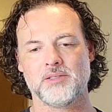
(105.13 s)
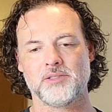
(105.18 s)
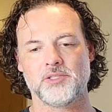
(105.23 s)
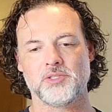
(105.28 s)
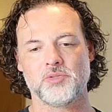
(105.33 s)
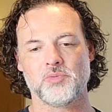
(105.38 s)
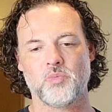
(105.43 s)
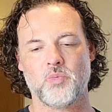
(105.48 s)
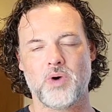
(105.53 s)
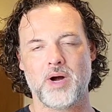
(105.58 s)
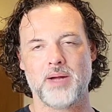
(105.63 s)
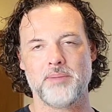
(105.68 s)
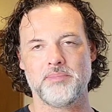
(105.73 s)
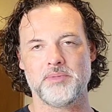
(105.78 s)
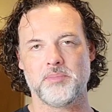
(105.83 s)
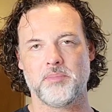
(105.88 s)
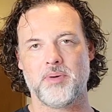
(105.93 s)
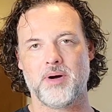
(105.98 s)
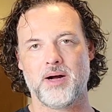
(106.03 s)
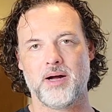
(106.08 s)

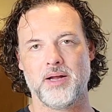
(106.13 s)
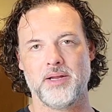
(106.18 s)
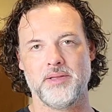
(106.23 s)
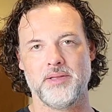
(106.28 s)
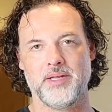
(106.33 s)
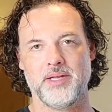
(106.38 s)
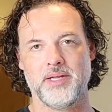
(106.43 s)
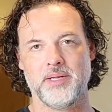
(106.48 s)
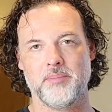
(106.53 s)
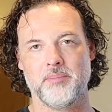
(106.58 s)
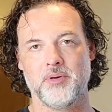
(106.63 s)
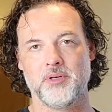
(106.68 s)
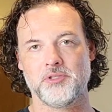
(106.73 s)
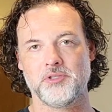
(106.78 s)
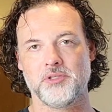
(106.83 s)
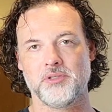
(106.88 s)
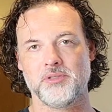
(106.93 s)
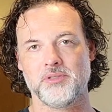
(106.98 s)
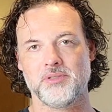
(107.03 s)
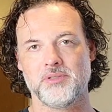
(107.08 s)
swiped by the
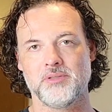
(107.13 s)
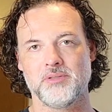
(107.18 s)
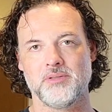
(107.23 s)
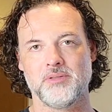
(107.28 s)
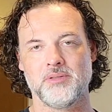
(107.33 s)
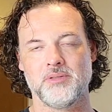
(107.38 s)
butchers,